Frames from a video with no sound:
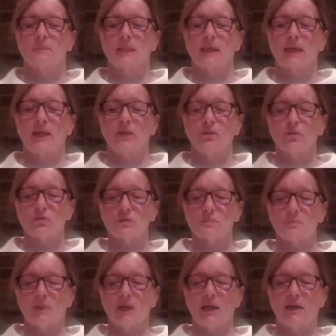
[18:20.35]
Can your
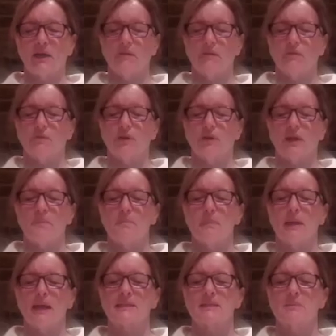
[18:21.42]
spine find
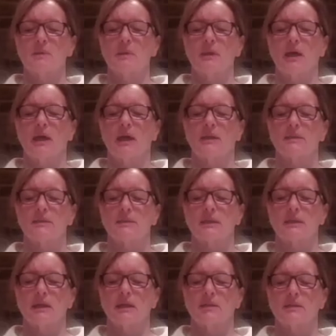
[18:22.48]
maximum height
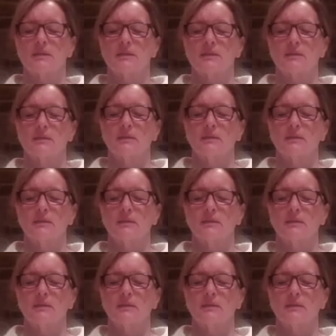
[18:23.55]
tonight?